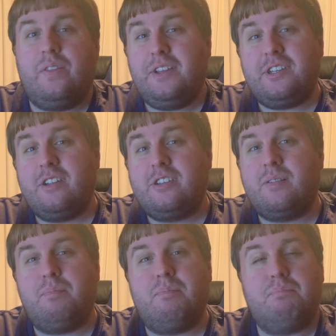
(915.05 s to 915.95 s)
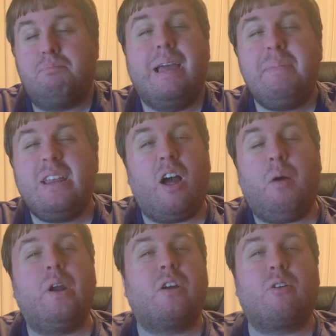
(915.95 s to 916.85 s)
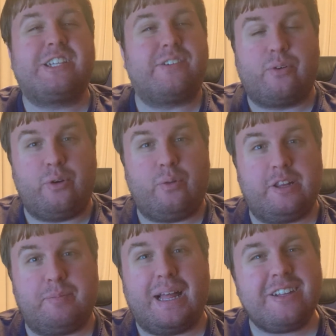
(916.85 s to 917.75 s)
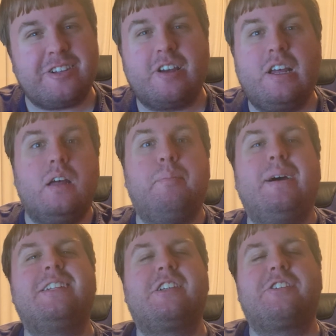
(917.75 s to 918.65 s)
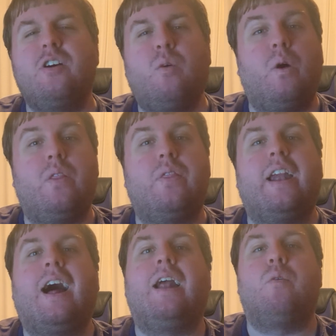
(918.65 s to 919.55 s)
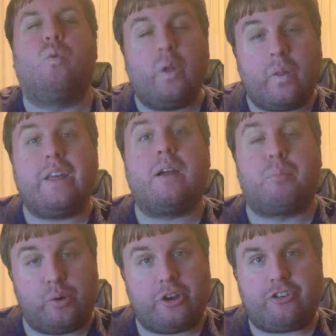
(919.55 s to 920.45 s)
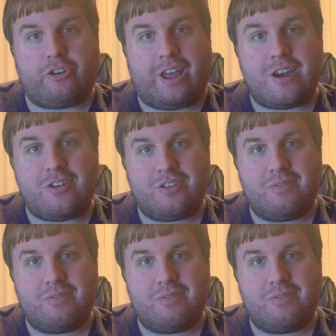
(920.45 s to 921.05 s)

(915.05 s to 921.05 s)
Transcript: This is maybe not one of Christopher Nolan's best, but it's still one that I really appreciate.